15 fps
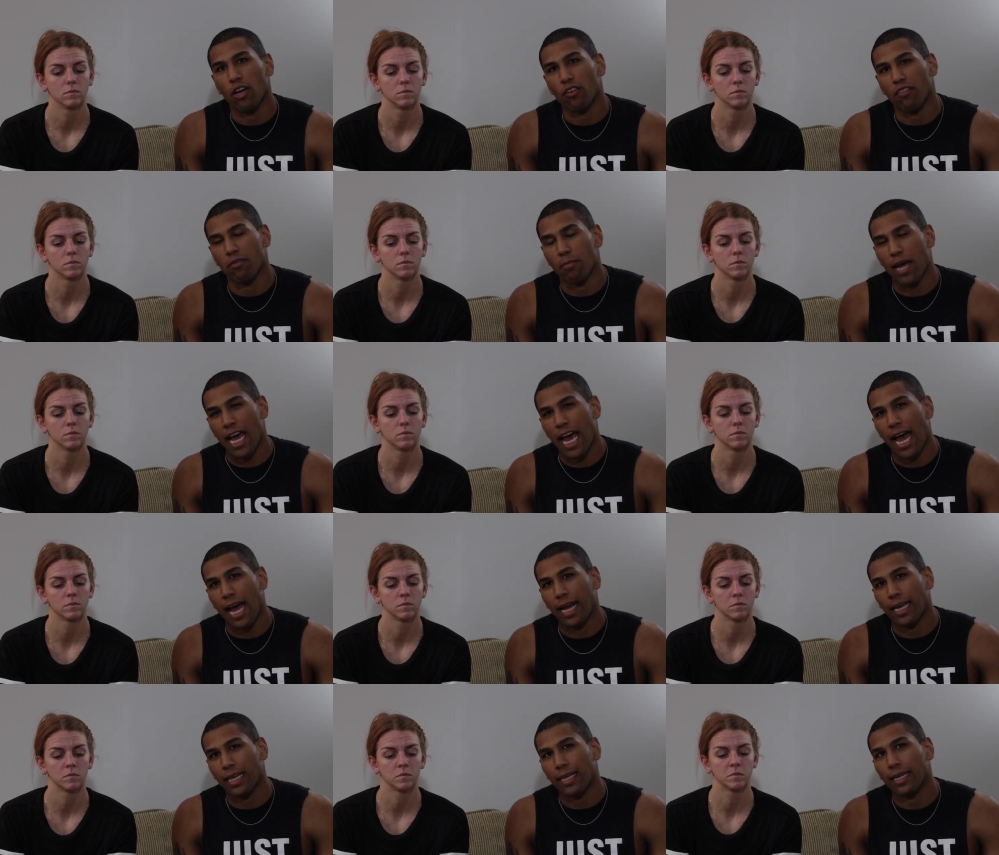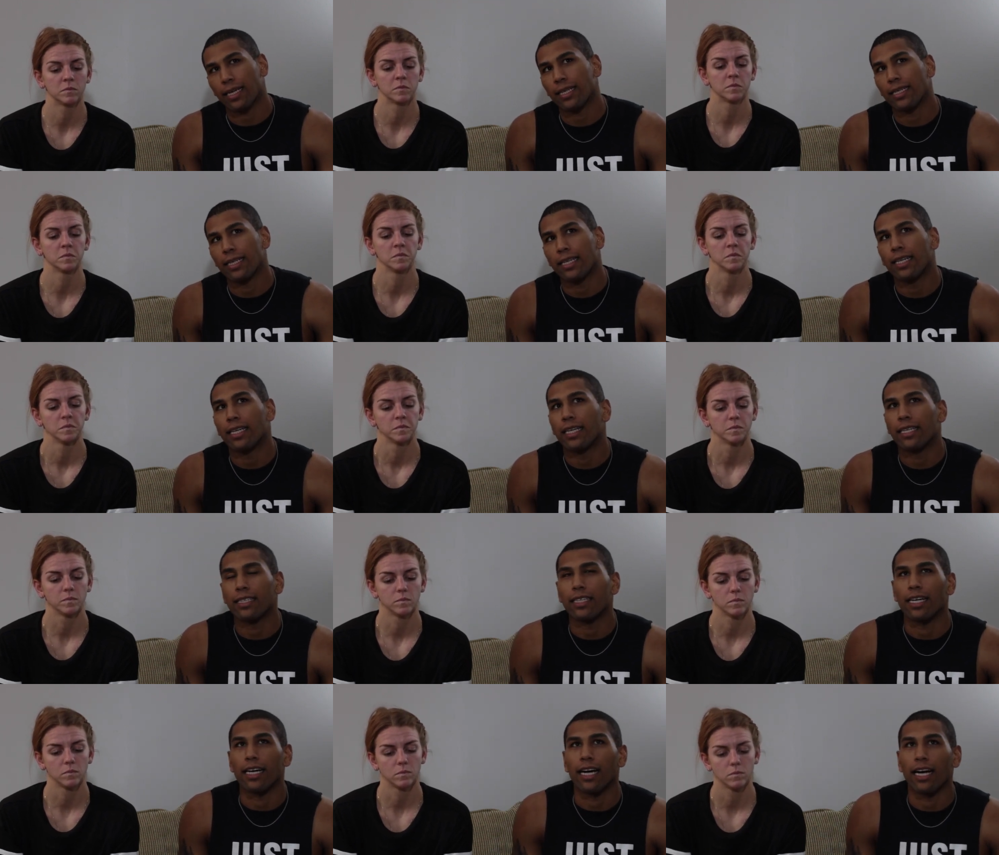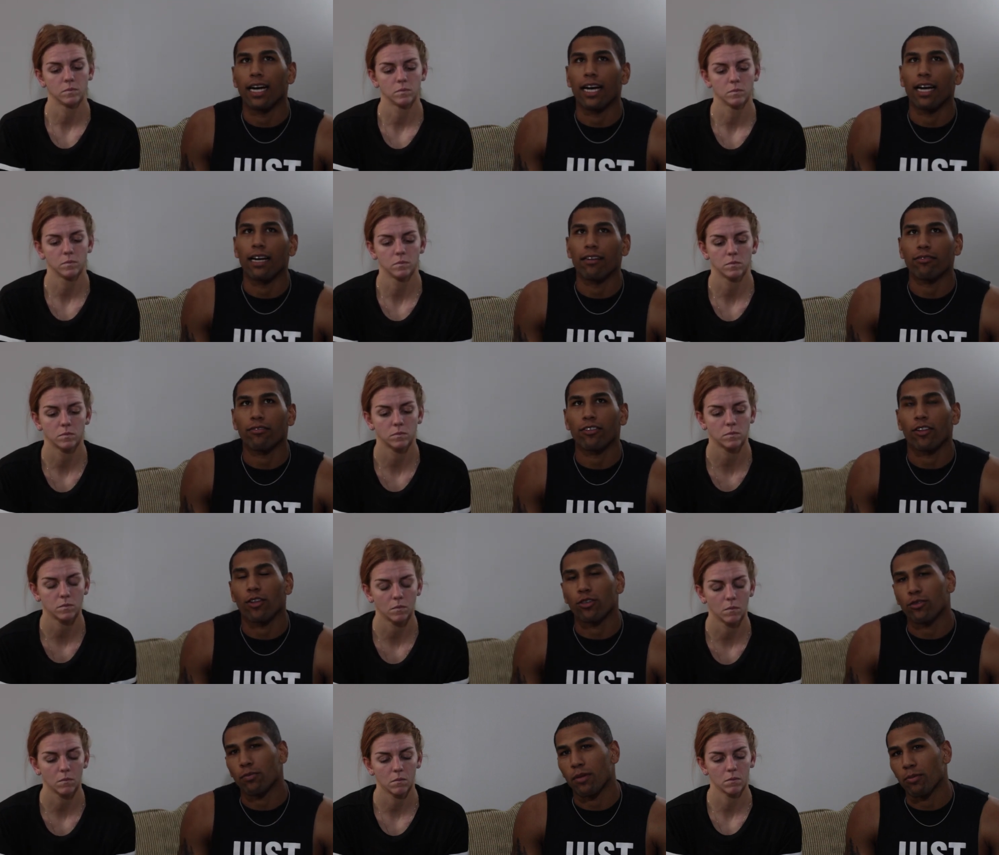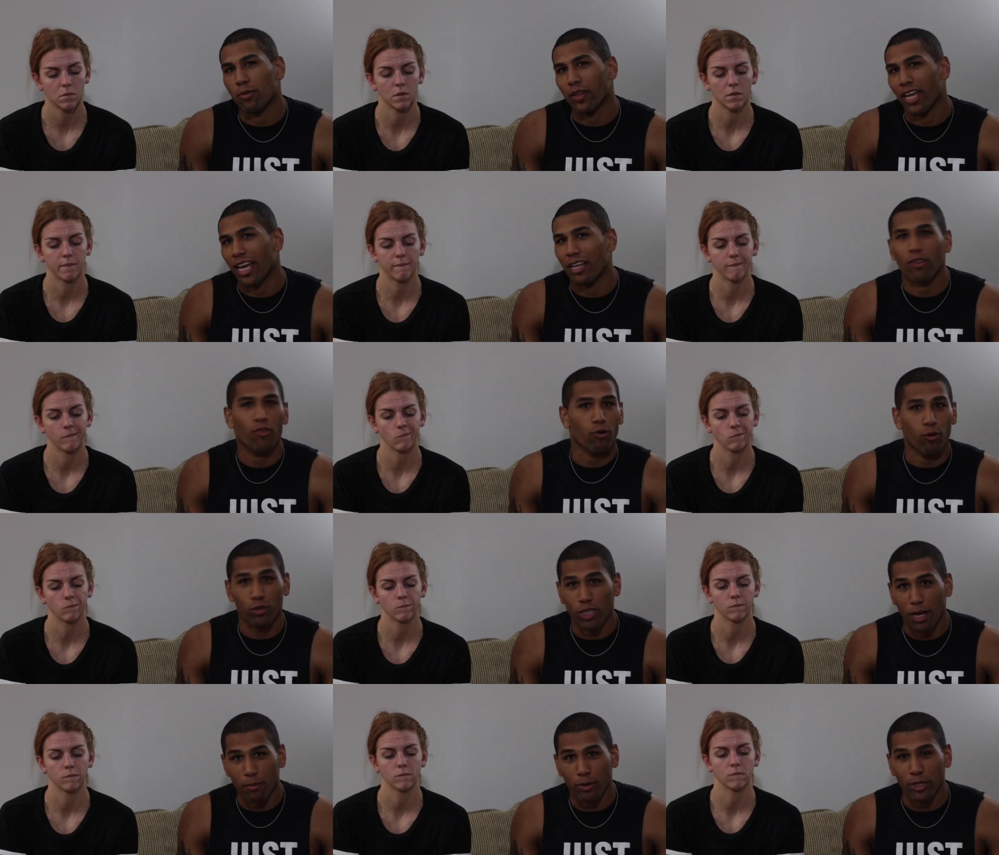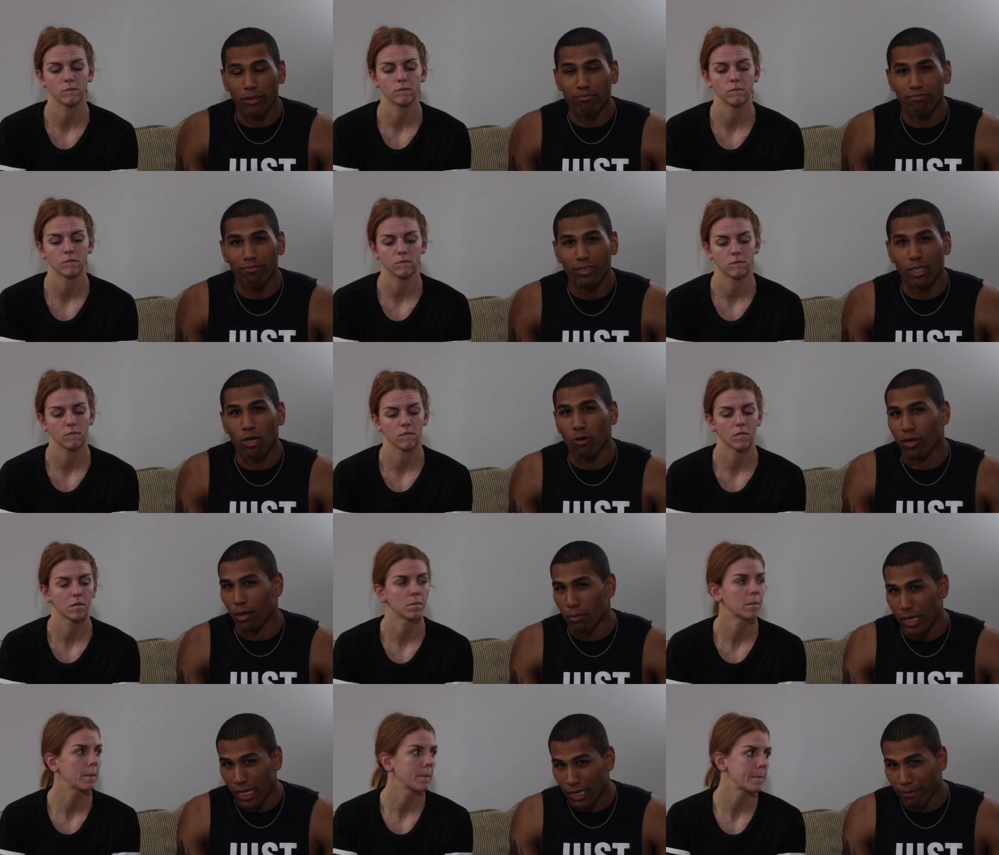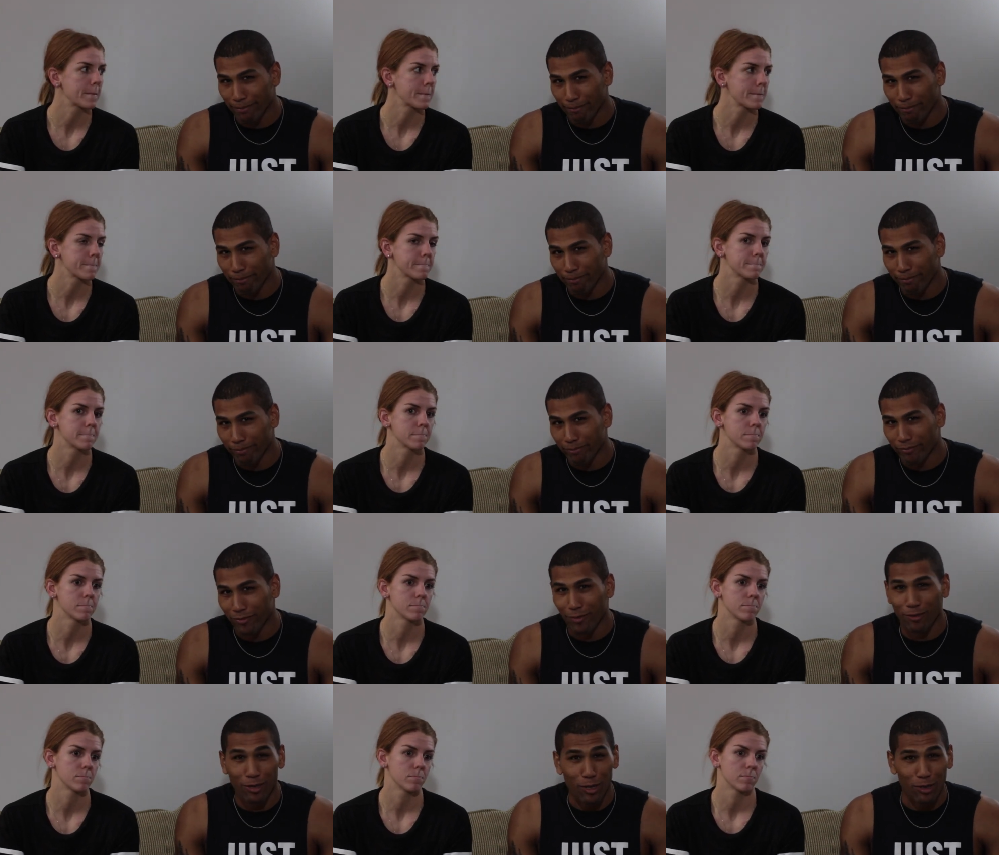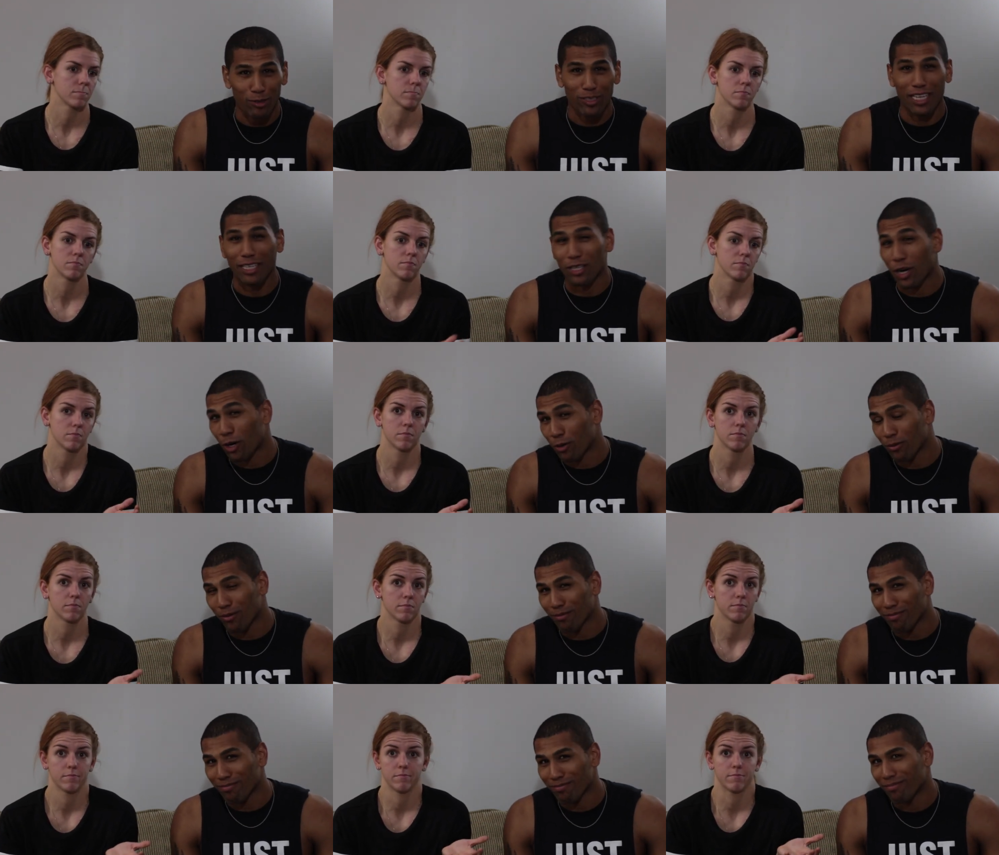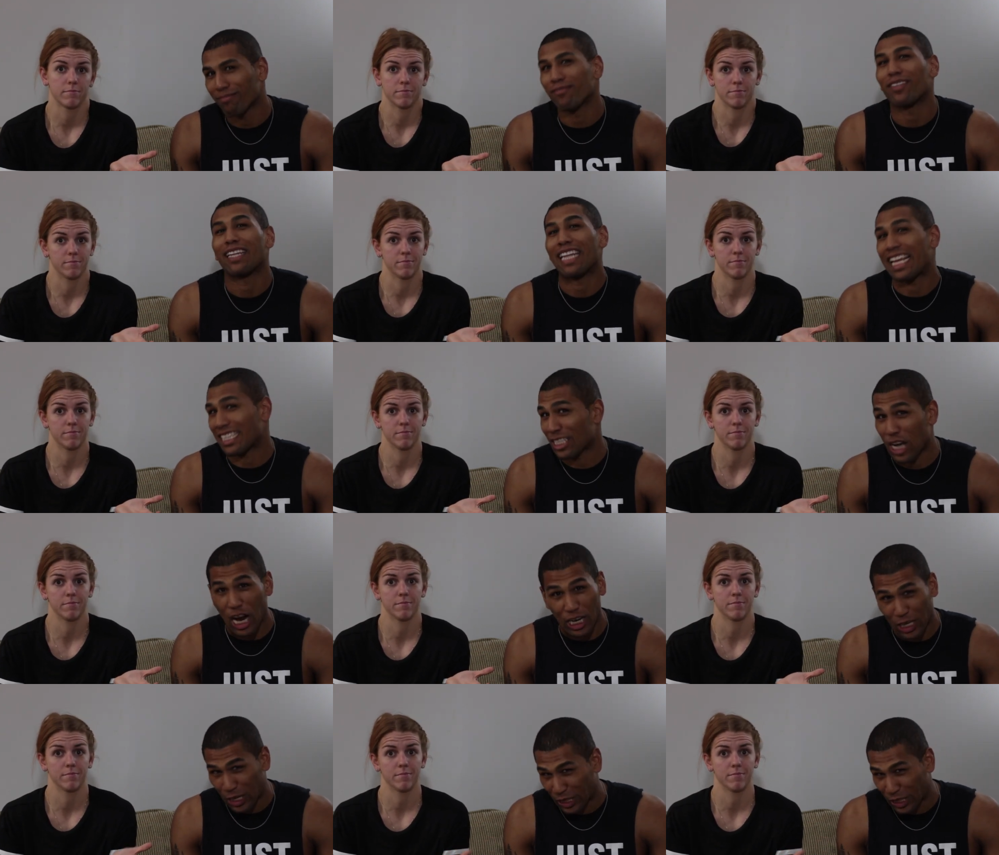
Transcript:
Speaker 1: out of the back. Uh, for those people that throw shot put, you know what I mean. For those that don't, that's not